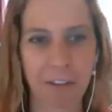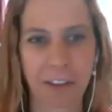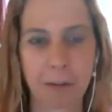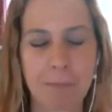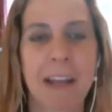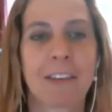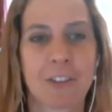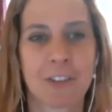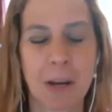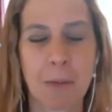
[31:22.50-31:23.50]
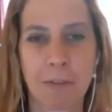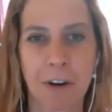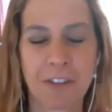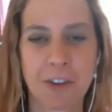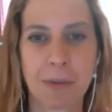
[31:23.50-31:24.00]
like mainstream for
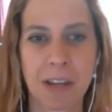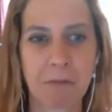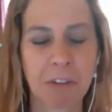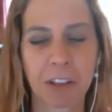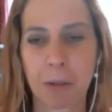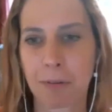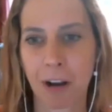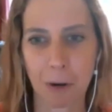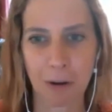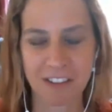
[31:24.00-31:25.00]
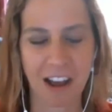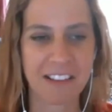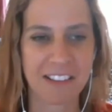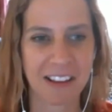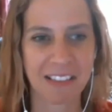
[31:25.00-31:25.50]
us to be really
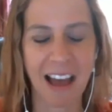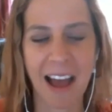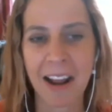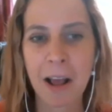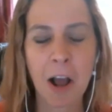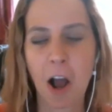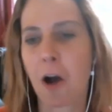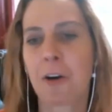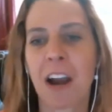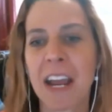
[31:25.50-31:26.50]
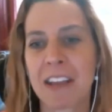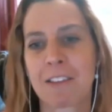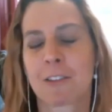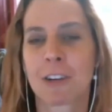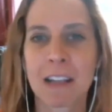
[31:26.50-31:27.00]
prioritizing that, oh, right,
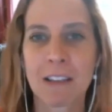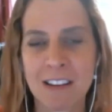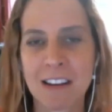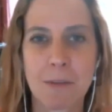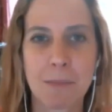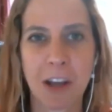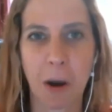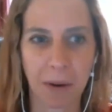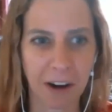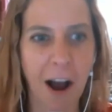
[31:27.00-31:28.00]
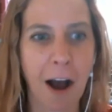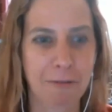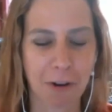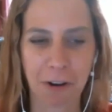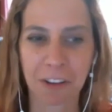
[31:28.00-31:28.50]
screens need to be going
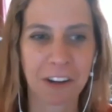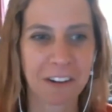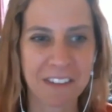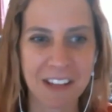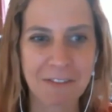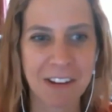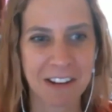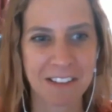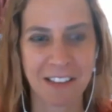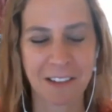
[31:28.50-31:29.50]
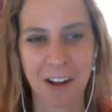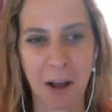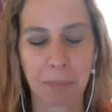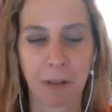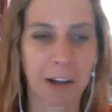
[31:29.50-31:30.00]
off earlier in the evening so that we're
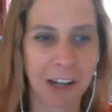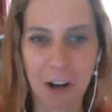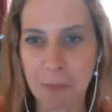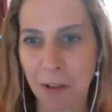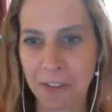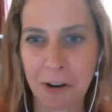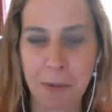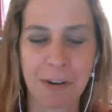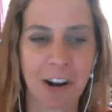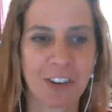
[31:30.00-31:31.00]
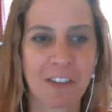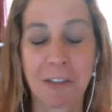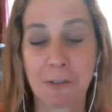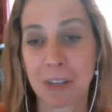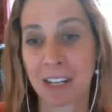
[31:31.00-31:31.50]
not blocking our melatonin production, so
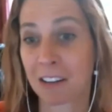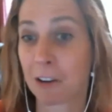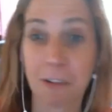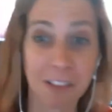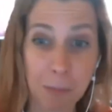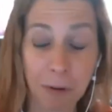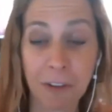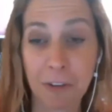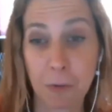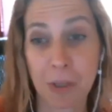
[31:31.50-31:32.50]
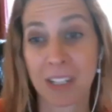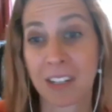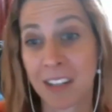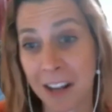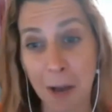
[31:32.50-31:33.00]
that we can go to sleep early, so we can
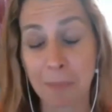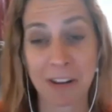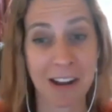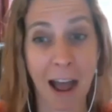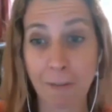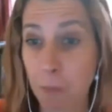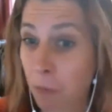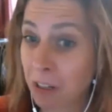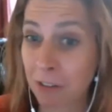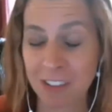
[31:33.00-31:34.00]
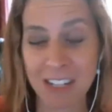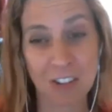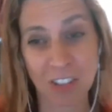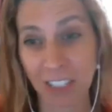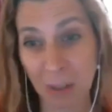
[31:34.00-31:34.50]
get up and have a morning routine
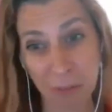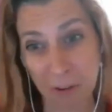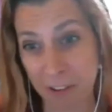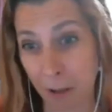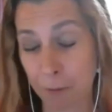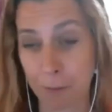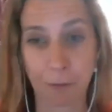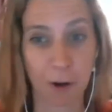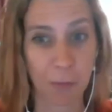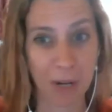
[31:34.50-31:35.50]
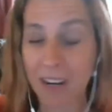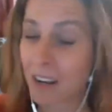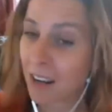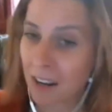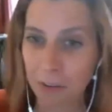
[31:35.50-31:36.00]
and check in with ourselves before we
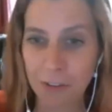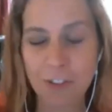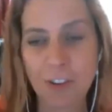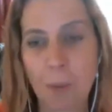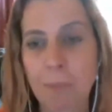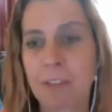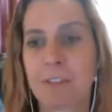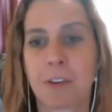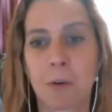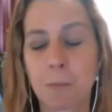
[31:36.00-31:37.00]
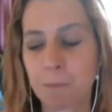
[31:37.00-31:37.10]
jump into